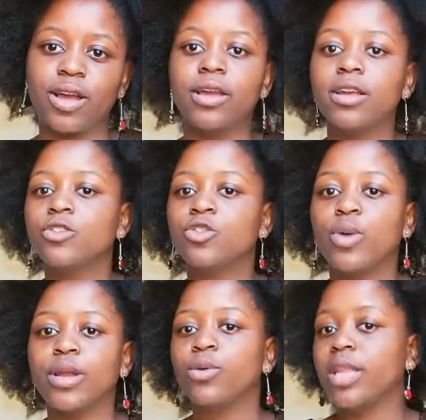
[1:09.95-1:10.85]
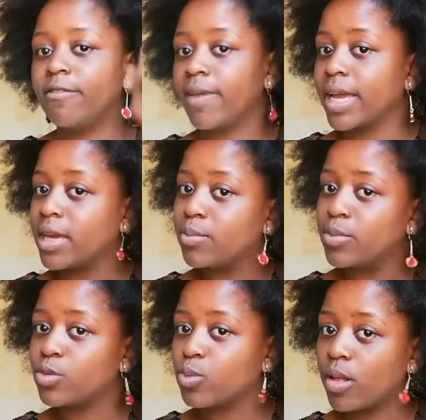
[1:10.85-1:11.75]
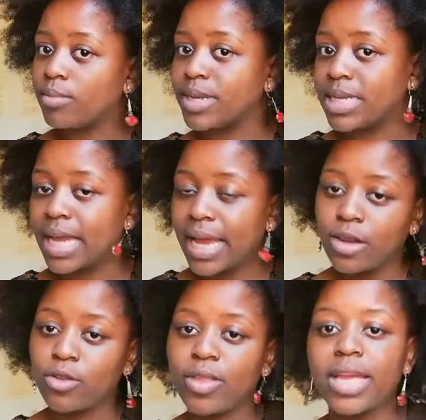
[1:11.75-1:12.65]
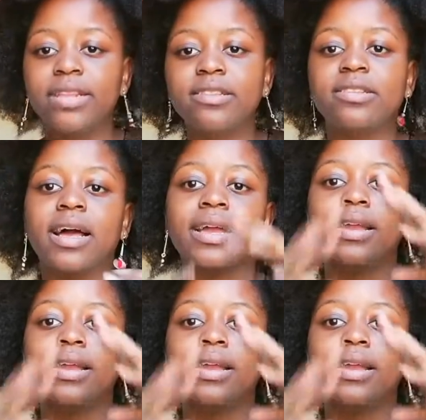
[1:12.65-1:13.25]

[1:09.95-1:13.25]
So I know that if I keep this well maintained on the inside,